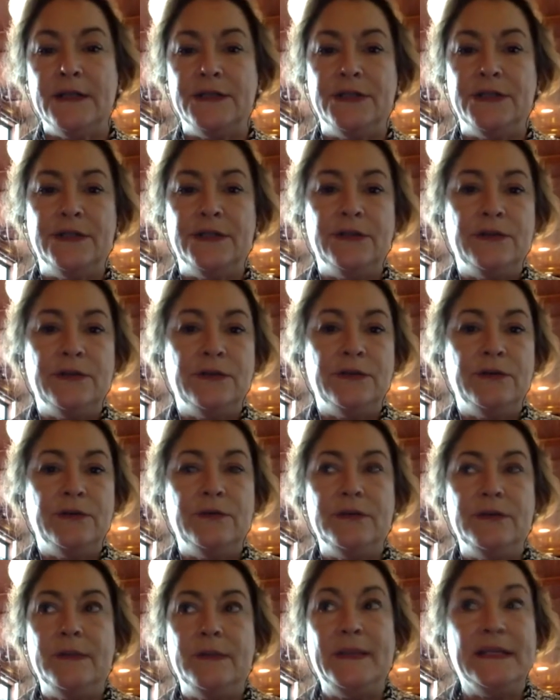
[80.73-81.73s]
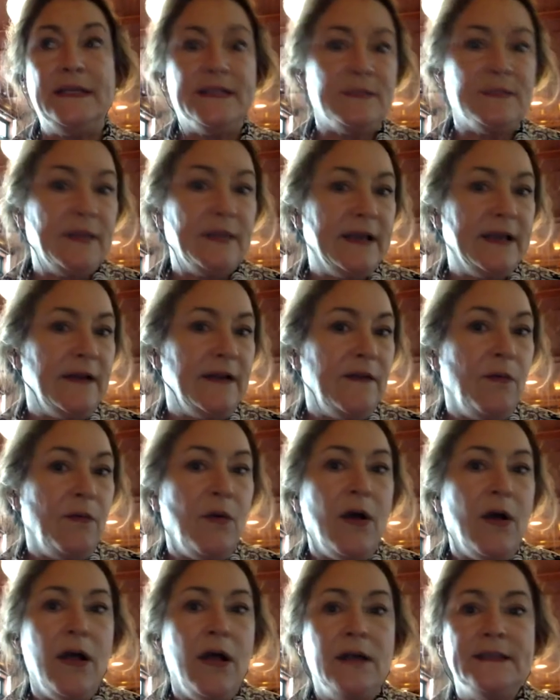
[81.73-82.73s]
to, to be displayed on the
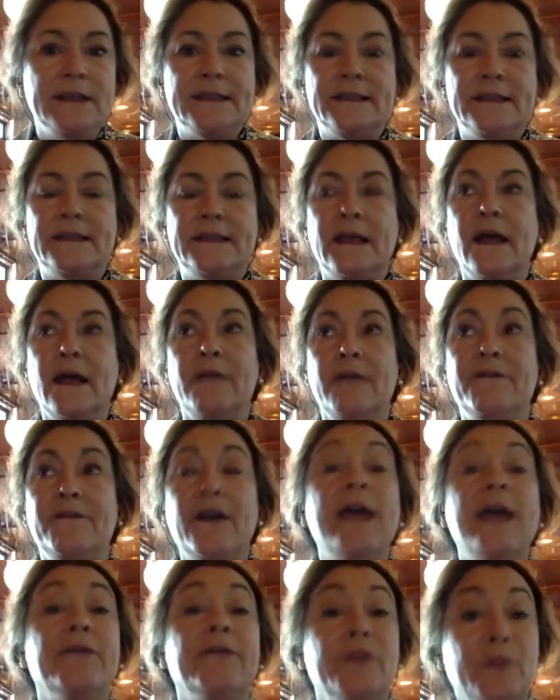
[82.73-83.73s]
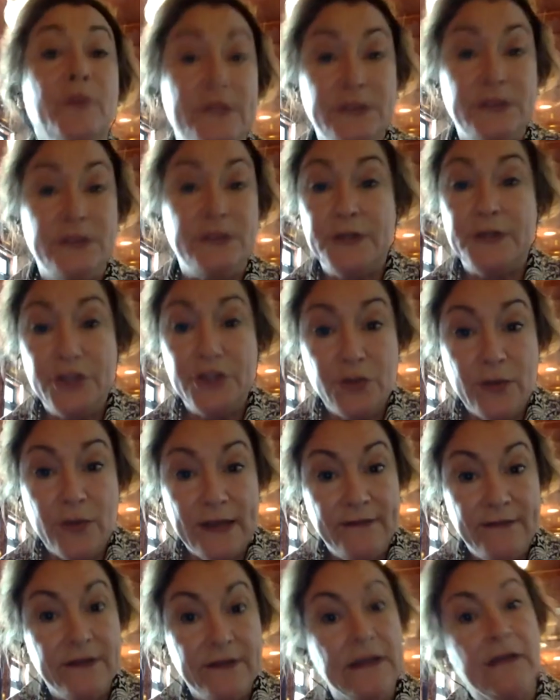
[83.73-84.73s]
walls um, for everyone to enjoy,
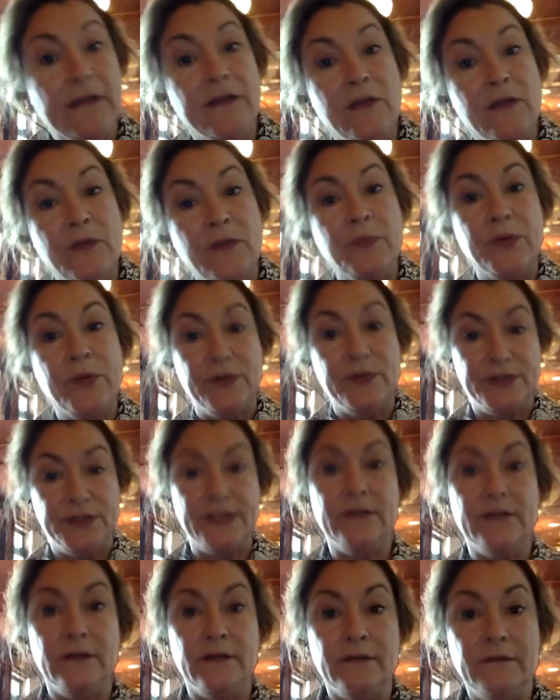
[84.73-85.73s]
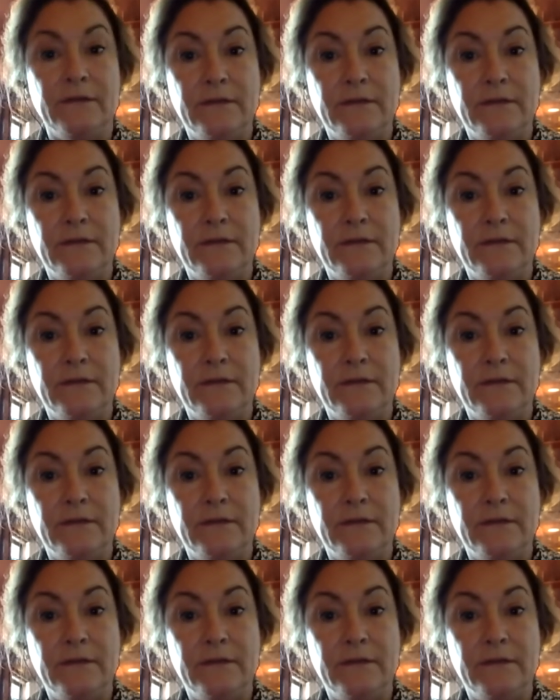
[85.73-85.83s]
even though they're the personal